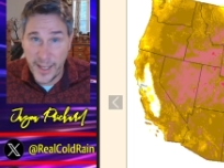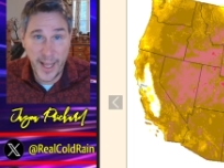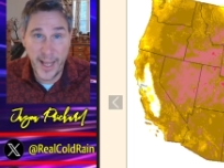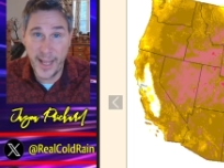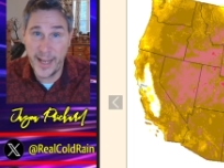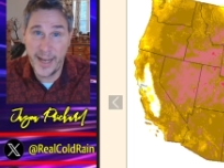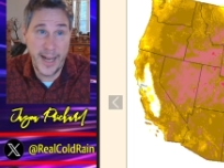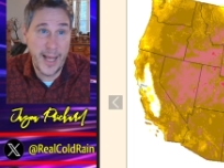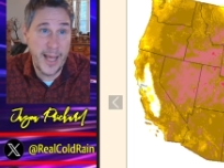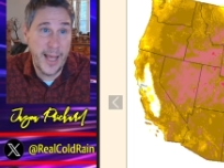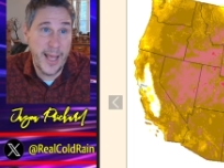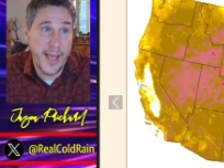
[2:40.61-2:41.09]

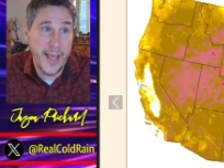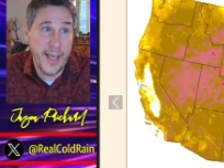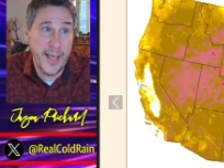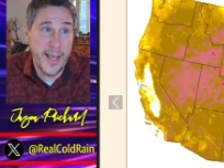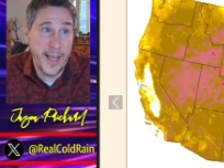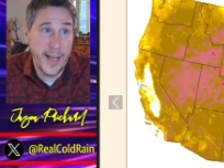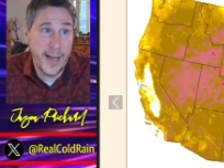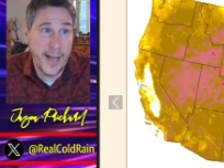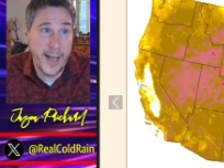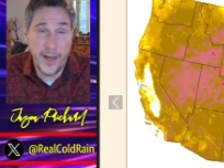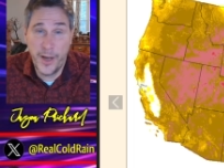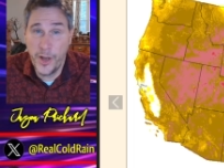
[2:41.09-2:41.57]
And I,
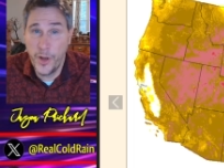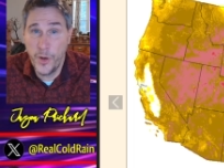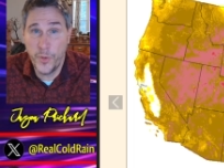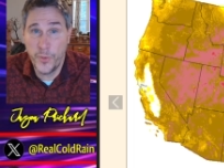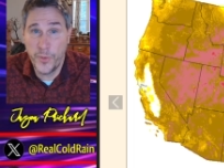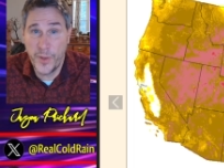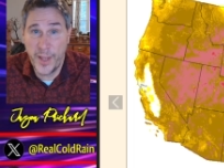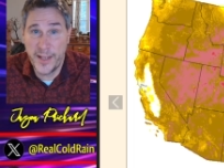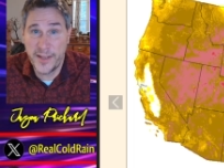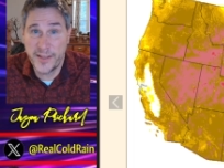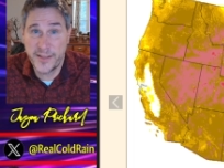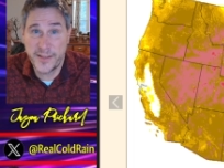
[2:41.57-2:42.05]
and I know
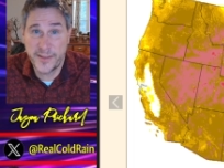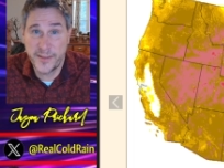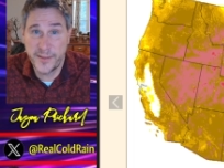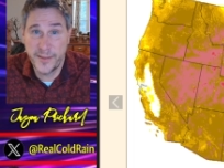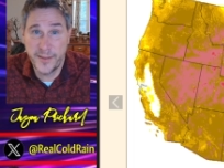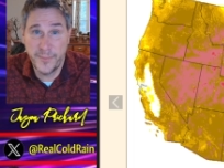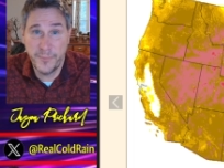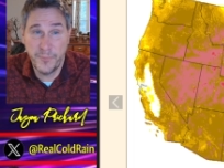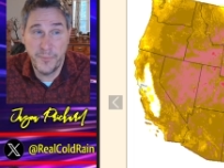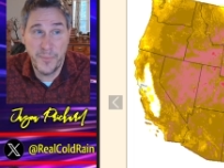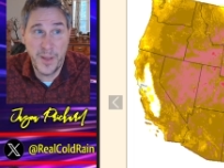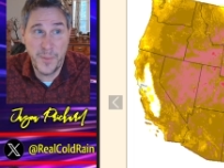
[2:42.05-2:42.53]
that's
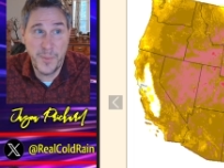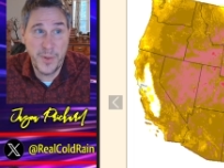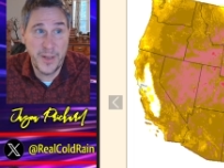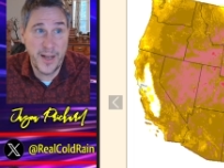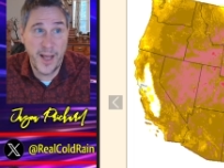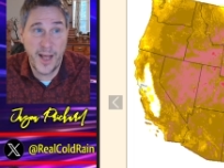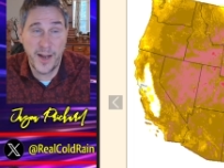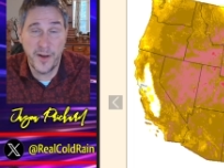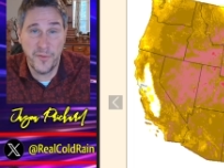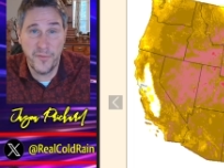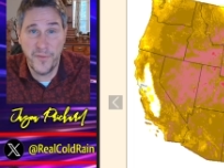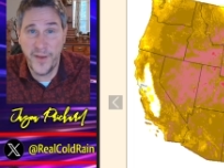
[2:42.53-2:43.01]
maybe
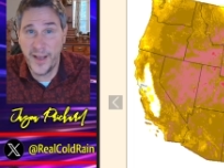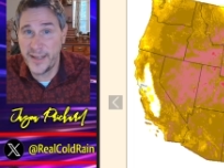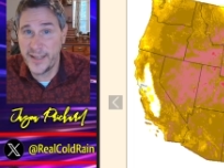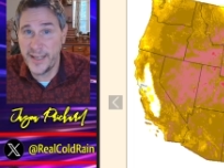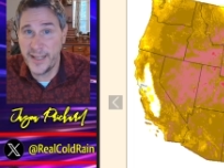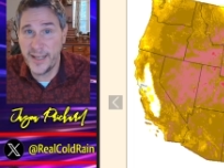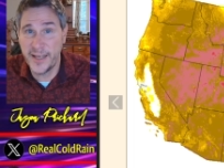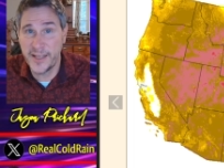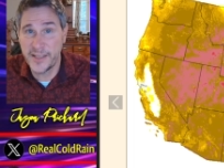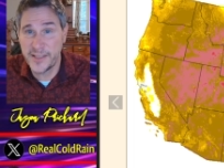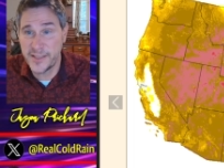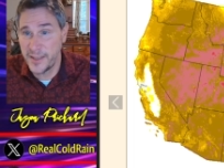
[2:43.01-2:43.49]
not
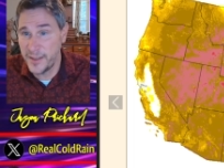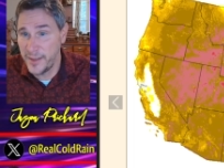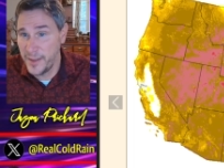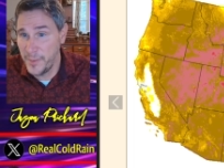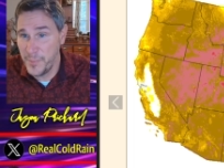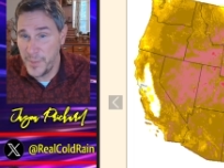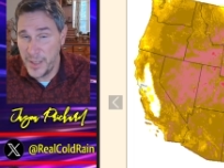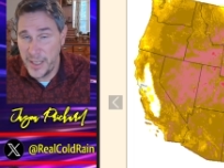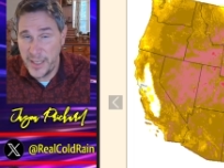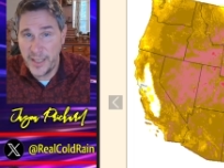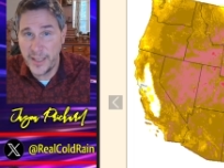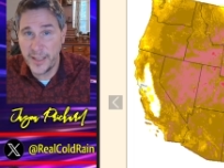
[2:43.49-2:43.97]
affecting us
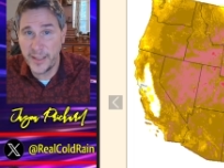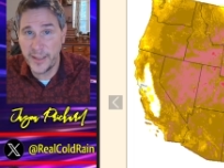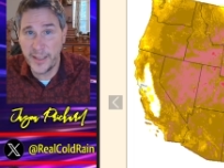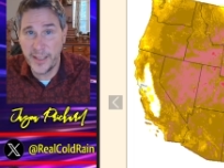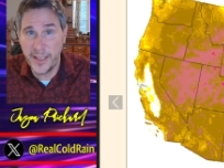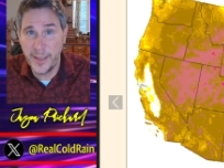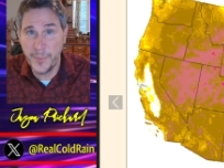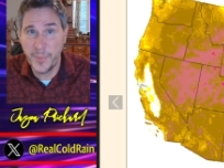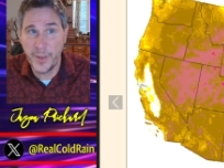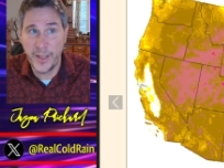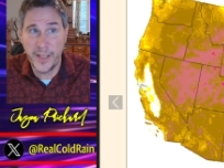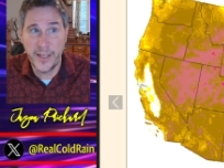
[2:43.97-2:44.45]

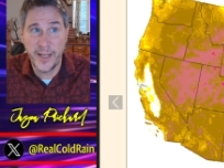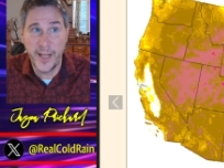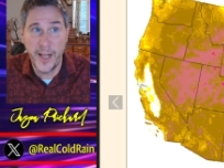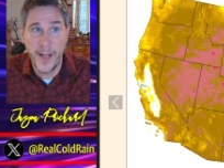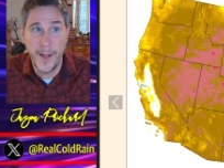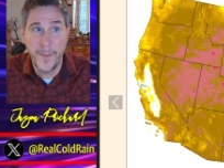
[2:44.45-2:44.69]
immediately, but